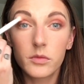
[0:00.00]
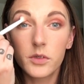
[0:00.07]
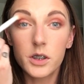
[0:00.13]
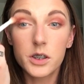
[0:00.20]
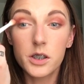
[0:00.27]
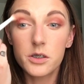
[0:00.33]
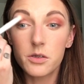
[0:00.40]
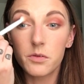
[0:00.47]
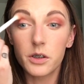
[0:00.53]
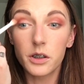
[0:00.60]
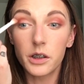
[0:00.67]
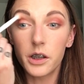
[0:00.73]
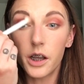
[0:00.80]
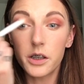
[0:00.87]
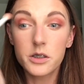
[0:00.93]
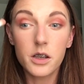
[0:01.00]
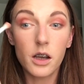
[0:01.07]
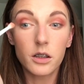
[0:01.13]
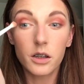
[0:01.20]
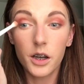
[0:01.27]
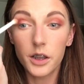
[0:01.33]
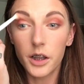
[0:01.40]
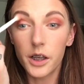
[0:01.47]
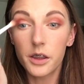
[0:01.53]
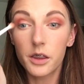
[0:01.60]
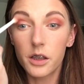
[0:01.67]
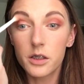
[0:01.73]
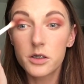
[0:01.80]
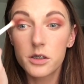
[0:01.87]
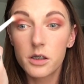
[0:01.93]
This is a really nice color. I like
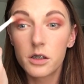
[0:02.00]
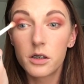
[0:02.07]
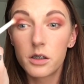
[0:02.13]
this.